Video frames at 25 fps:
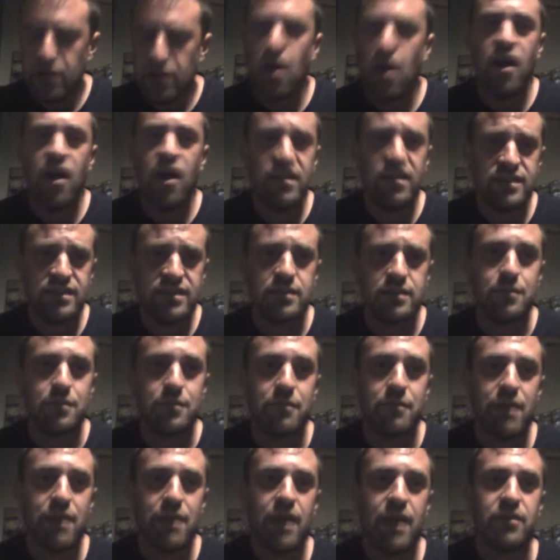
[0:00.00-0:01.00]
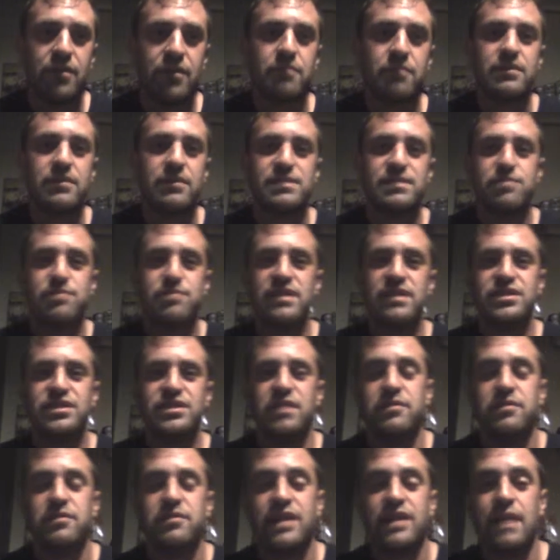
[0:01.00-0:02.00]
awesome about them,
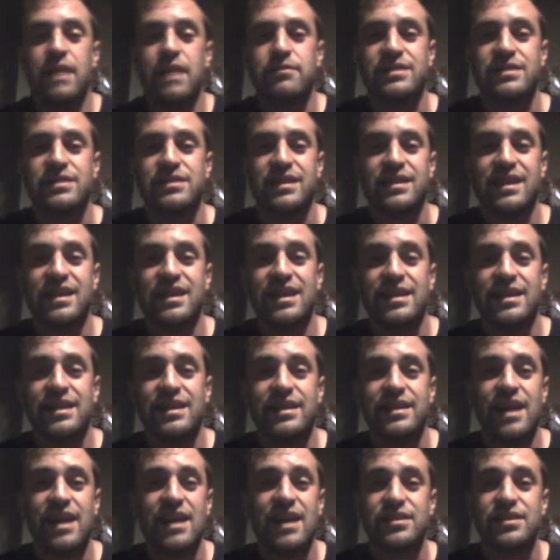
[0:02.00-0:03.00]
especially when I was a kid.